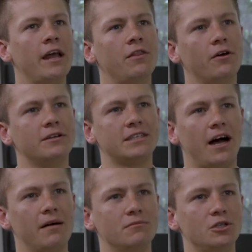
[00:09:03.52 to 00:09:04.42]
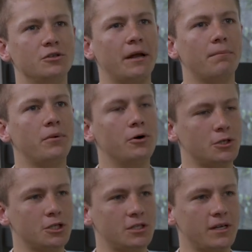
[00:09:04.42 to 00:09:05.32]
in those times, you get
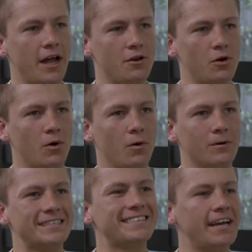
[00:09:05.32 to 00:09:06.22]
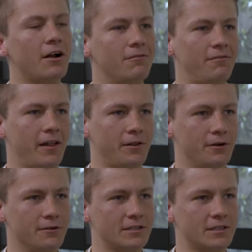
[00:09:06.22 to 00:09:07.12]
pushed and your set of
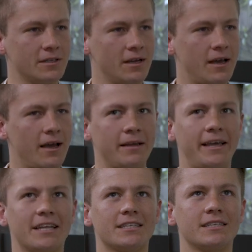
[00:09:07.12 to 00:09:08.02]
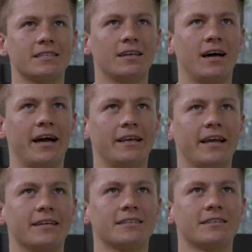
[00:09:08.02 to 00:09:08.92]
values gets, I
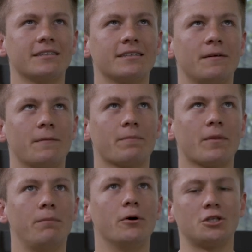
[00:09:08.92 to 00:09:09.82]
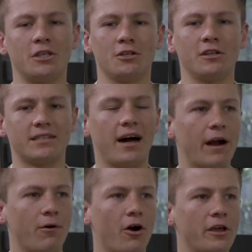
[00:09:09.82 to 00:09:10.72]
guess, pushed into this
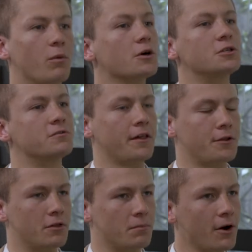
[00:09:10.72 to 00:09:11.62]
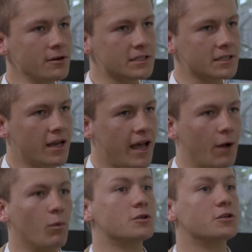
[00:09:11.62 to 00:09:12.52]
hierarchy. What do you value the most
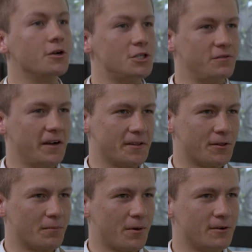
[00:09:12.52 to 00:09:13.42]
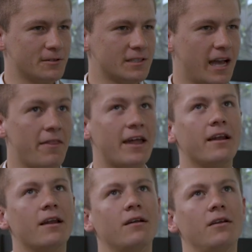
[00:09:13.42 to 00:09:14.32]
and what don't you value the most? And
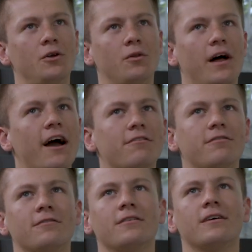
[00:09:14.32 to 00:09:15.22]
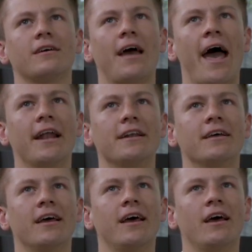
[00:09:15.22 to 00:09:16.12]
then your life,
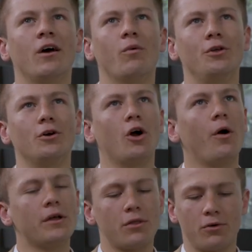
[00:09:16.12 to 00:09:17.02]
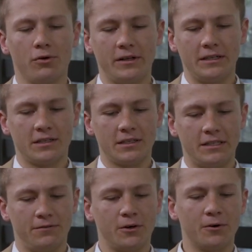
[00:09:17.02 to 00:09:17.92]
and when you're going through these
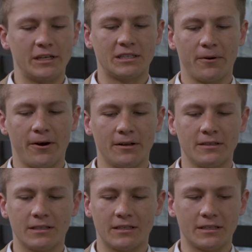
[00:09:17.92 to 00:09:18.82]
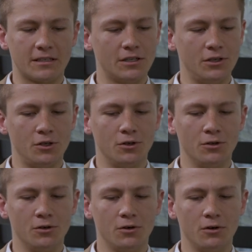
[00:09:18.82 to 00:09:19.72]
difficult experiences,
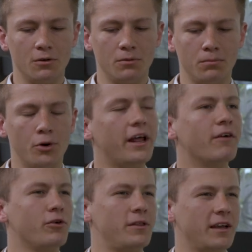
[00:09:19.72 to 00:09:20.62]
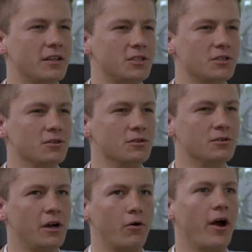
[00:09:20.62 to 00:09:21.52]
you put everything
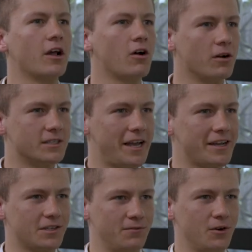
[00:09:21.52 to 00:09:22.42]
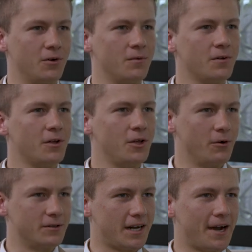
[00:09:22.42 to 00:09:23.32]
into a greater context of your
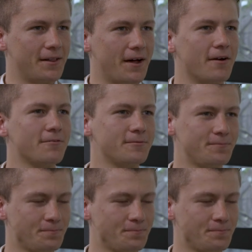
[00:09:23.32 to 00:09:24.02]
entire life.